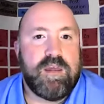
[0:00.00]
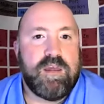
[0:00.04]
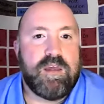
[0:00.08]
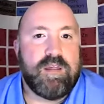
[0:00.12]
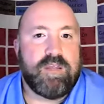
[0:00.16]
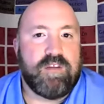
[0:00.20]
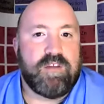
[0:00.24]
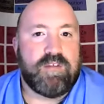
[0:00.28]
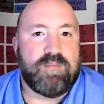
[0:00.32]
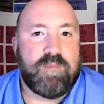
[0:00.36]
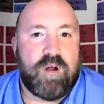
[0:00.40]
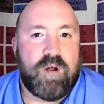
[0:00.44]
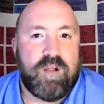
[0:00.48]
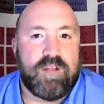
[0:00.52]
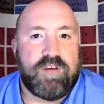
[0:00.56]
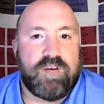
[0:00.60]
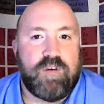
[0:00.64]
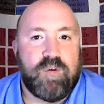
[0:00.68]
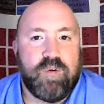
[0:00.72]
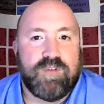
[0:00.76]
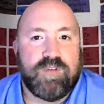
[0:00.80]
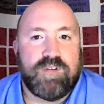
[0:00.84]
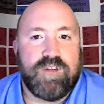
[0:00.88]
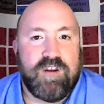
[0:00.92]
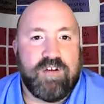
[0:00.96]
These
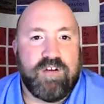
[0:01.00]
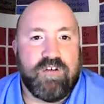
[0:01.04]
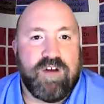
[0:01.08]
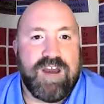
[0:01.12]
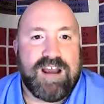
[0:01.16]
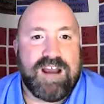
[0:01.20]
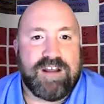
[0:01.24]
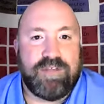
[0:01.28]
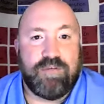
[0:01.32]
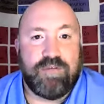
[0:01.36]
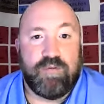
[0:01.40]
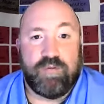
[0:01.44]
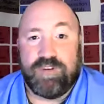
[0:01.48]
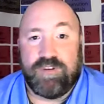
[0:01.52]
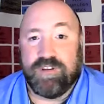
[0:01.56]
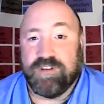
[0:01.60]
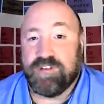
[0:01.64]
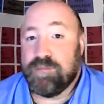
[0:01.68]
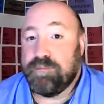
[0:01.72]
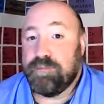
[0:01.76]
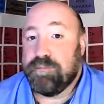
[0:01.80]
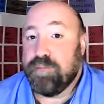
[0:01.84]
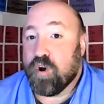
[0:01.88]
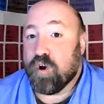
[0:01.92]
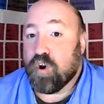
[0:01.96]
molecules interact through
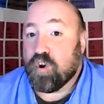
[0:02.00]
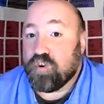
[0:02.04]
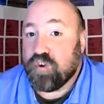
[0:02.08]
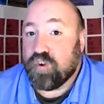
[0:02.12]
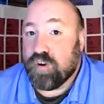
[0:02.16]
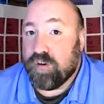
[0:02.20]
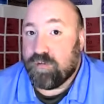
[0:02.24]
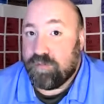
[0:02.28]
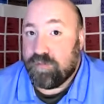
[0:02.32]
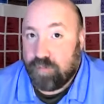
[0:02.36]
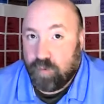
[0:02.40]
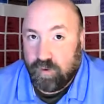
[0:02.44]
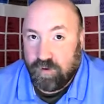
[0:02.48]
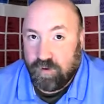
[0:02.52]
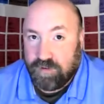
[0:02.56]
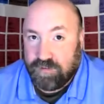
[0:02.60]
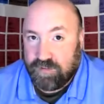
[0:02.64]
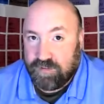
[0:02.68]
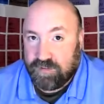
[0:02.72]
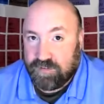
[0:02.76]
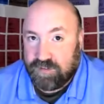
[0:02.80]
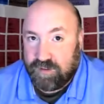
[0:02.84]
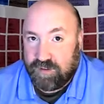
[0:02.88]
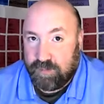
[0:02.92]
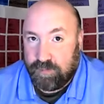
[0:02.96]
dispersion
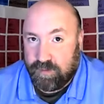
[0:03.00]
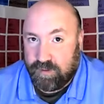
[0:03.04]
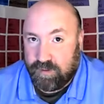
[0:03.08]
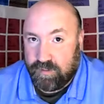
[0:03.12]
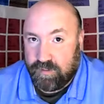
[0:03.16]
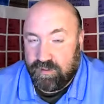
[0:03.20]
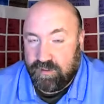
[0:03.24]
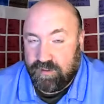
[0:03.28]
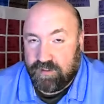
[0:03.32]
forces typically.